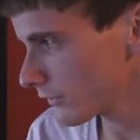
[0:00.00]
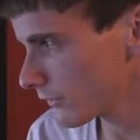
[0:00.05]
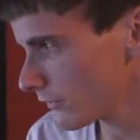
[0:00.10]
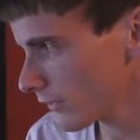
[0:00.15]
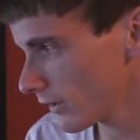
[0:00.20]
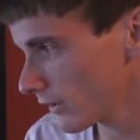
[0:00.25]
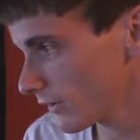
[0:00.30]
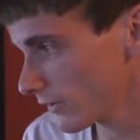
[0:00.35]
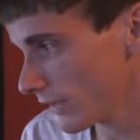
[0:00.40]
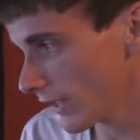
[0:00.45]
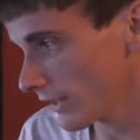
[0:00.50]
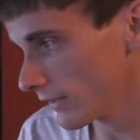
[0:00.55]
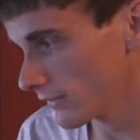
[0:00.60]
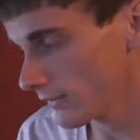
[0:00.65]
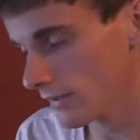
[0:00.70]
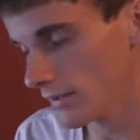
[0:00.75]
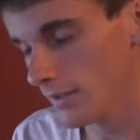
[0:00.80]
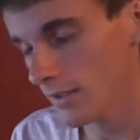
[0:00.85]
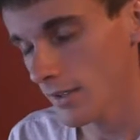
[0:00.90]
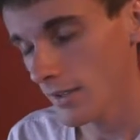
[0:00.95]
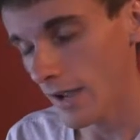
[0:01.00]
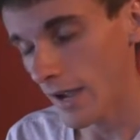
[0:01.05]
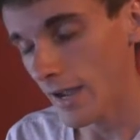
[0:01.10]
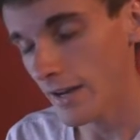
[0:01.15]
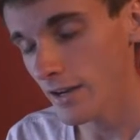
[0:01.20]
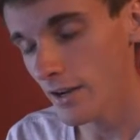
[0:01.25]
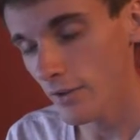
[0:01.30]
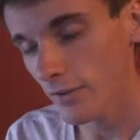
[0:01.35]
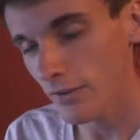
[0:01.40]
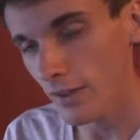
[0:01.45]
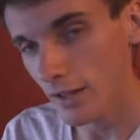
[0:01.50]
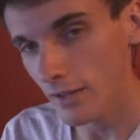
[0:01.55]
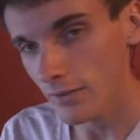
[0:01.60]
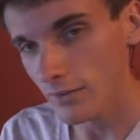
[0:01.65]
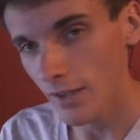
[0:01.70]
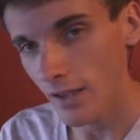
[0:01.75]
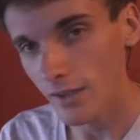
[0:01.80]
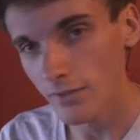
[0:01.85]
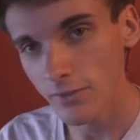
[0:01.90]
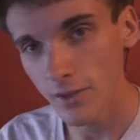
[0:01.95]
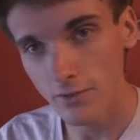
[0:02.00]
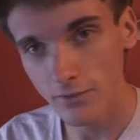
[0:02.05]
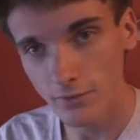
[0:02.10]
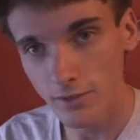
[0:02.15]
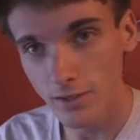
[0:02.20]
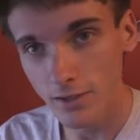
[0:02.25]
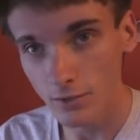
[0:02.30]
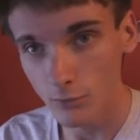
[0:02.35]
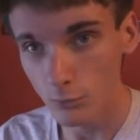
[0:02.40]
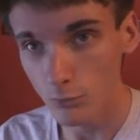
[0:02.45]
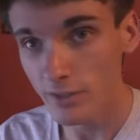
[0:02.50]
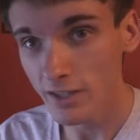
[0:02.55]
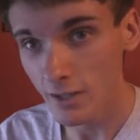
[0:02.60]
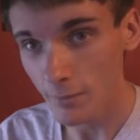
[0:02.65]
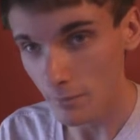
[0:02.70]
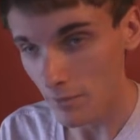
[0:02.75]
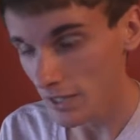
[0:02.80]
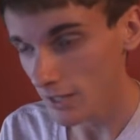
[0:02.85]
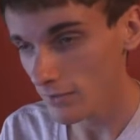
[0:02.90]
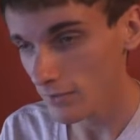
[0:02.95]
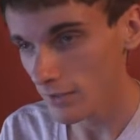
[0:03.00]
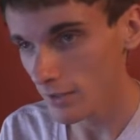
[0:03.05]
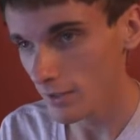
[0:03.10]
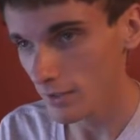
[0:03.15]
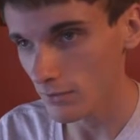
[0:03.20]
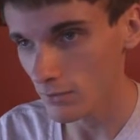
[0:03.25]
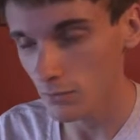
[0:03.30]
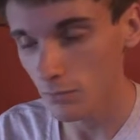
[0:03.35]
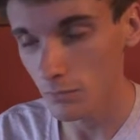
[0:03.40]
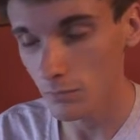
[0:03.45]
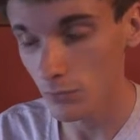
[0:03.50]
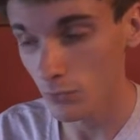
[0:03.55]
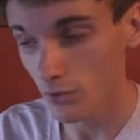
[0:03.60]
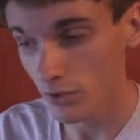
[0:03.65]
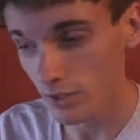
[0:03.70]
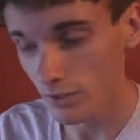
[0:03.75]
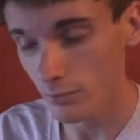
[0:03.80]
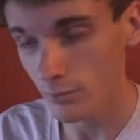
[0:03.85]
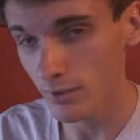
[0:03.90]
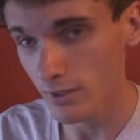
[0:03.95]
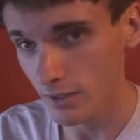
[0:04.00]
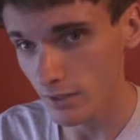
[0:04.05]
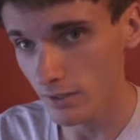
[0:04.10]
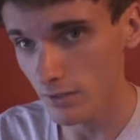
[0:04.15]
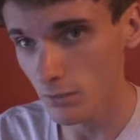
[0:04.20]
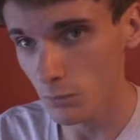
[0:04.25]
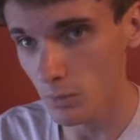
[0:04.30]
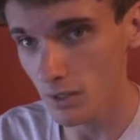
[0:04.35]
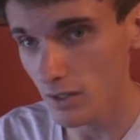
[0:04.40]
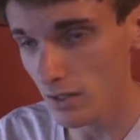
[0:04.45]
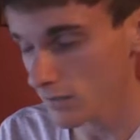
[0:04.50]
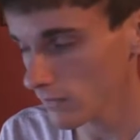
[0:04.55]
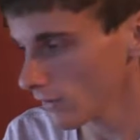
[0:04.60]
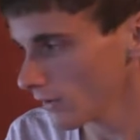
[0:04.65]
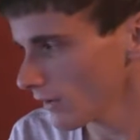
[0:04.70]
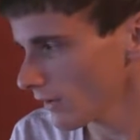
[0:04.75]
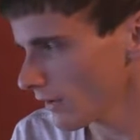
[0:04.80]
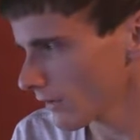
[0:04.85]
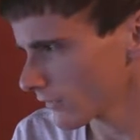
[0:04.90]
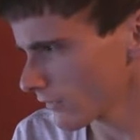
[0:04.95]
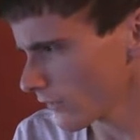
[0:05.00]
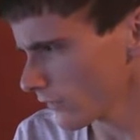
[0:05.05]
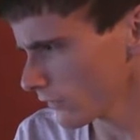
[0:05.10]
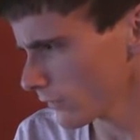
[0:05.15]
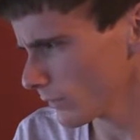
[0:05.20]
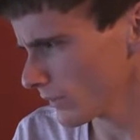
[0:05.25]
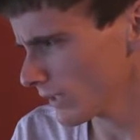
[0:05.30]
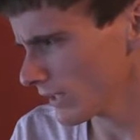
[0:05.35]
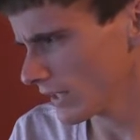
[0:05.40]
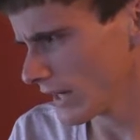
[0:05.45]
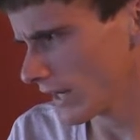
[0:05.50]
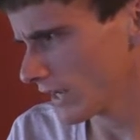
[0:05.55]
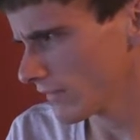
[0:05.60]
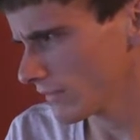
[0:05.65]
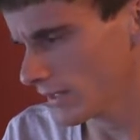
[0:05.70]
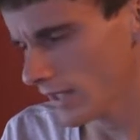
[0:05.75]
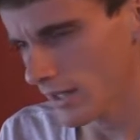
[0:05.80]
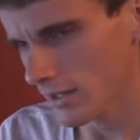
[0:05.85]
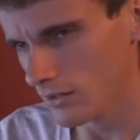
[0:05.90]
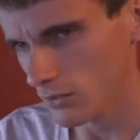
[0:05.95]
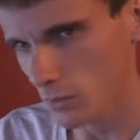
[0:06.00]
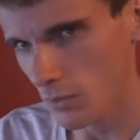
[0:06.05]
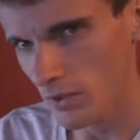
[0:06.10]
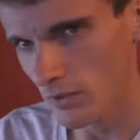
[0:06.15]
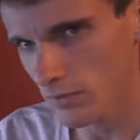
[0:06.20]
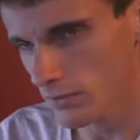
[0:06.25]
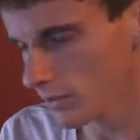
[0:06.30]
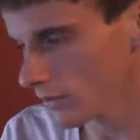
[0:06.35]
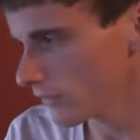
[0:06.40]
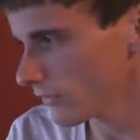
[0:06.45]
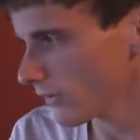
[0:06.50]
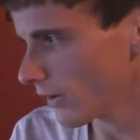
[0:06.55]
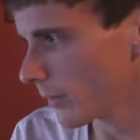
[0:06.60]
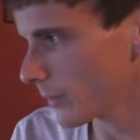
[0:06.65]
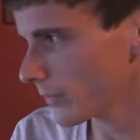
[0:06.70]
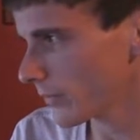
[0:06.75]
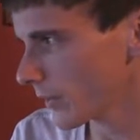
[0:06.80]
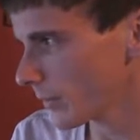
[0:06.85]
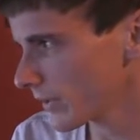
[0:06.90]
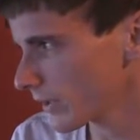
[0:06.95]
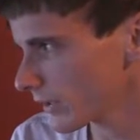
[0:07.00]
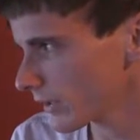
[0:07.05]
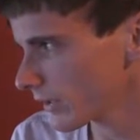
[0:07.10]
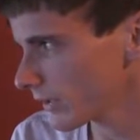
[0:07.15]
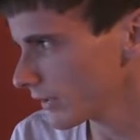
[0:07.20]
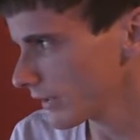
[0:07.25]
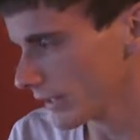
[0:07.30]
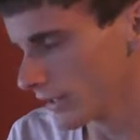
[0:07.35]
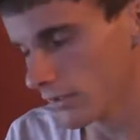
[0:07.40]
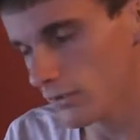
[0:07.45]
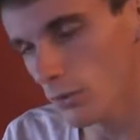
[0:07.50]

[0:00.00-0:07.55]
is, I know that SSD is really amazing. It's really good speeds. It's also really not even that expensive. I'm probably going to get like a